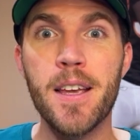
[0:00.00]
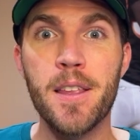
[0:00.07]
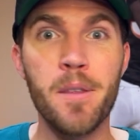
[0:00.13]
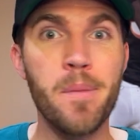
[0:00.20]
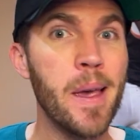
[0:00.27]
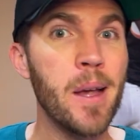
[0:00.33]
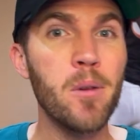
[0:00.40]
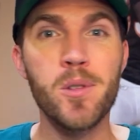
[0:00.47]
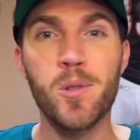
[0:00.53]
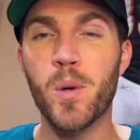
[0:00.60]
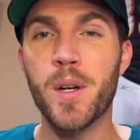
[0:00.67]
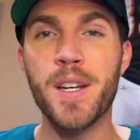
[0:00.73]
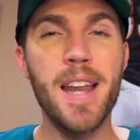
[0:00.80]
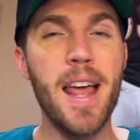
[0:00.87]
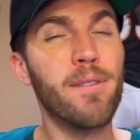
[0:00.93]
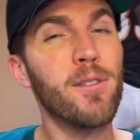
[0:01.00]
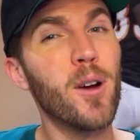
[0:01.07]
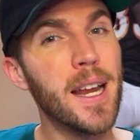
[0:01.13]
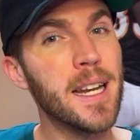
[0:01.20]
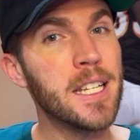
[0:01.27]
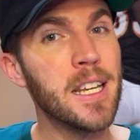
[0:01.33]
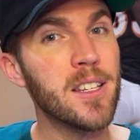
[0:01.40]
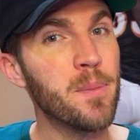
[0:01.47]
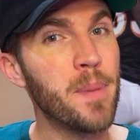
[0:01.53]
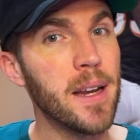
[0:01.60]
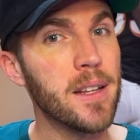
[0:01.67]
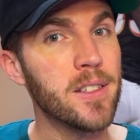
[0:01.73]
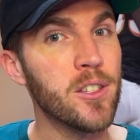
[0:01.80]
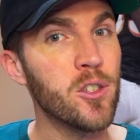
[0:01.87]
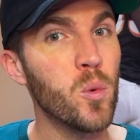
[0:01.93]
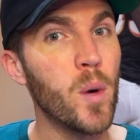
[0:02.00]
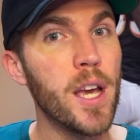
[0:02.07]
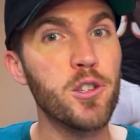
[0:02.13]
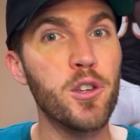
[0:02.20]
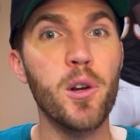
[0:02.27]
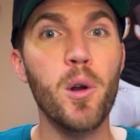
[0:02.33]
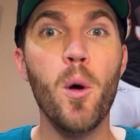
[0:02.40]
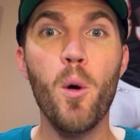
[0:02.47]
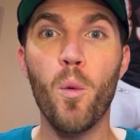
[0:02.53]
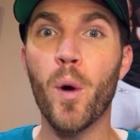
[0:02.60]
The Bengals would never anticipate a situation